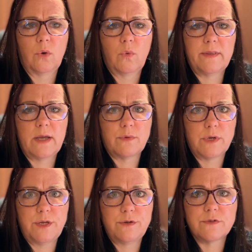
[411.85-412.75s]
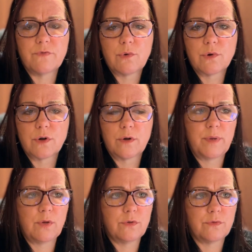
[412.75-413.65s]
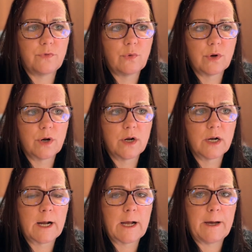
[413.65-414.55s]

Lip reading: what they were used for or built for,